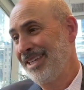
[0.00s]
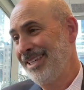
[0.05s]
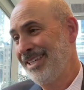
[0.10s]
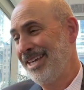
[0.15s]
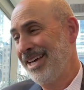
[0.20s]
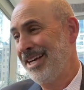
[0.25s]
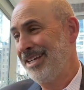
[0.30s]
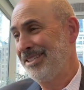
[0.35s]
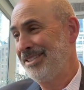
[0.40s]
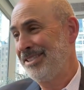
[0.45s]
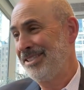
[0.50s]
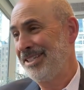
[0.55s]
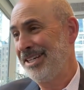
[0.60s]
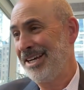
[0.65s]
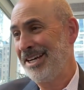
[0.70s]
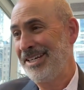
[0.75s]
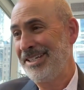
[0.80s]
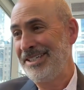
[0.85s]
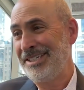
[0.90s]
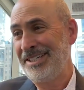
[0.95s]
Yes.
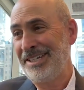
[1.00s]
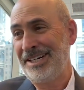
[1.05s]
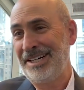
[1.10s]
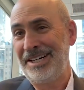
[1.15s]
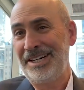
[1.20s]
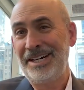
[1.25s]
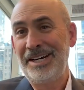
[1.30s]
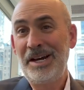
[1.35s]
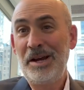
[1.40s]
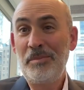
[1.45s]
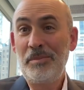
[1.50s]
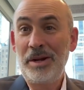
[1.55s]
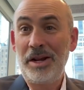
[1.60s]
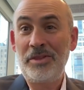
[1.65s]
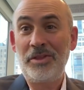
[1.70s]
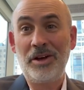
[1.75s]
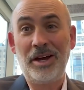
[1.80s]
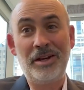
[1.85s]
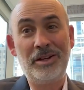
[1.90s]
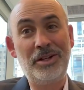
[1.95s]
And, but I
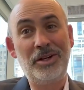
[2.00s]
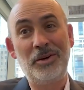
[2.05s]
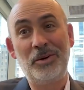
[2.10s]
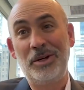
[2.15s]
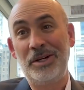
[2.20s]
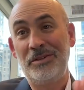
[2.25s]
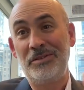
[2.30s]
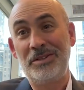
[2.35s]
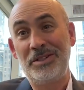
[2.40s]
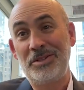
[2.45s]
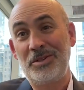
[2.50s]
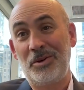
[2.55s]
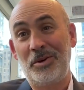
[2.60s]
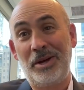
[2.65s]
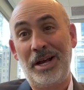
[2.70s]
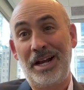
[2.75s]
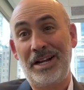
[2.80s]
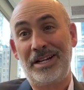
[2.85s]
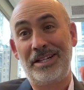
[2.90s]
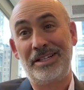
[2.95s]
thought, if this whole
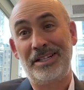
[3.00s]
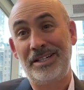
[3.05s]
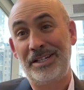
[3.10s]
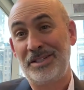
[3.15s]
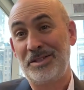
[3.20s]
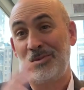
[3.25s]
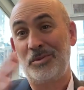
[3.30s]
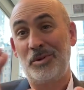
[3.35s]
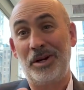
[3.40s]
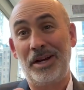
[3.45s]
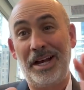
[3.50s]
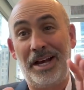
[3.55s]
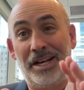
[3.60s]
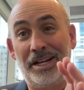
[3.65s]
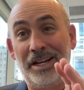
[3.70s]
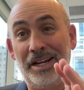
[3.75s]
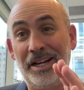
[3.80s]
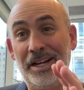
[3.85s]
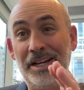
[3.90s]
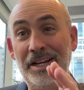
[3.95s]
acting thing doesn't work
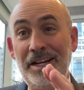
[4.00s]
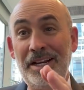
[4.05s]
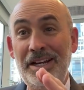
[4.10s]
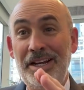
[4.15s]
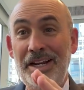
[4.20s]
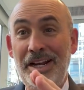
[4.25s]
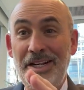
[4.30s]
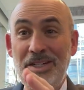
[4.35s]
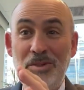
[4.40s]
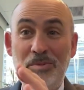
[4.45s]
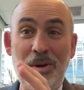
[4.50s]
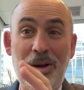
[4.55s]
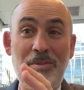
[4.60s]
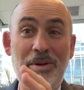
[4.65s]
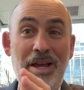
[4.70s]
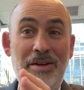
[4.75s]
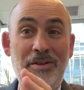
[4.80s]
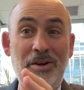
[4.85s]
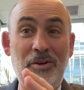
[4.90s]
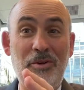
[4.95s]
out, I should probably
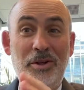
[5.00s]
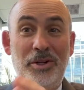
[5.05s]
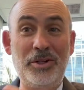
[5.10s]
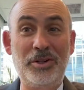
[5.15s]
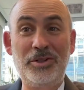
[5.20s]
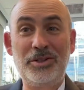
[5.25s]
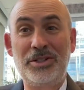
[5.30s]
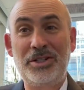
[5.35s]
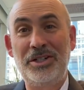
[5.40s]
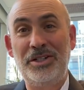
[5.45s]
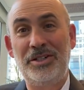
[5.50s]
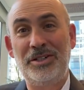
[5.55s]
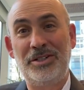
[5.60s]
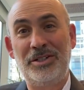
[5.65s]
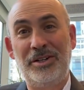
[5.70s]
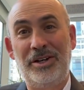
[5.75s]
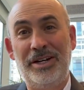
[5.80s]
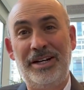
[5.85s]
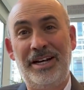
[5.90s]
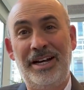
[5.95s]
have a critical skill.
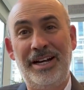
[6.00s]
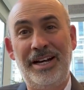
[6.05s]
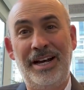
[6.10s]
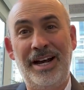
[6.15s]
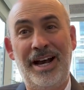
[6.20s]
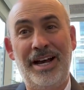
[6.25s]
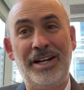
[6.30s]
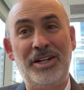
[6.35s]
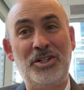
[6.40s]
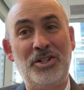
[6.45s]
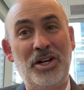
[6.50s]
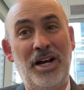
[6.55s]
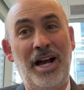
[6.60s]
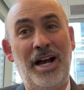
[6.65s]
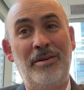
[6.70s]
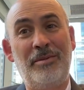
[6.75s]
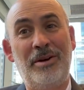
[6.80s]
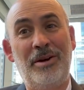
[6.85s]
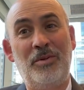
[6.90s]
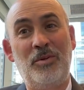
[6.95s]
So I got a
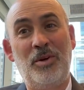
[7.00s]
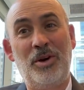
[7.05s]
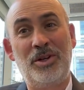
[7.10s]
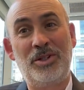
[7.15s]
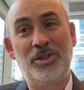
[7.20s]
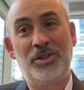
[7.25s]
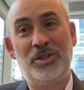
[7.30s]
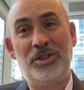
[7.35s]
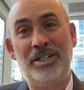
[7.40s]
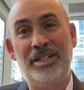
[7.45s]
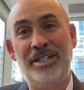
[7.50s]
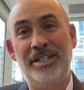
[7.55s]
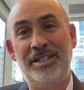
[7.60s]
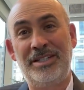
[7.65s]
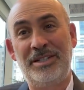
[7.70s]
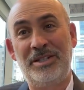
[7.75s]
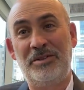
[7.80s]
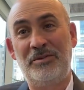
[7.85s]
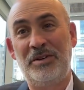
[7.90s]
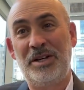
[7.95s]
job on Wall Street
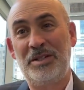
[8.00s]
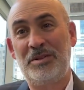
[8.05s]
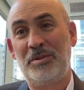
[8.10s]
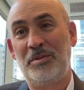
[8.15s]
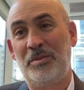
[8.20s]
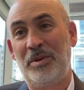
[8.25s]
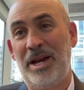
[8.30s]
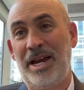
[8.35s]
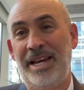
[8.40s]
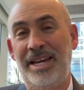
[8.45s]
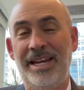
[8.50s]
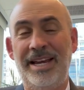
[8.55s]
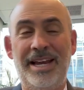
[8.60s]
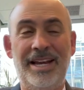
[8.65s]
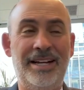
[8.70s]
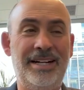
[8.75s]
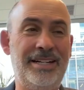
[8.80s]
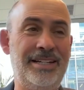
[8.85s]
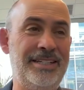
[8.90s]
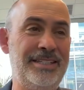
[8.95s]
as an investment banking
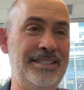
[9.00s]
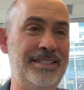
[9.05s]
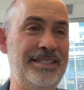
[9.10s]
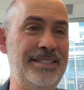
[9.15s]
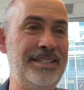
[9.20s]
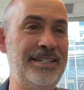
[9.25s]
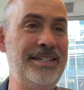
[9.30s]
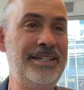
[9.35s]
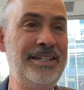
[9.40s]
analyst.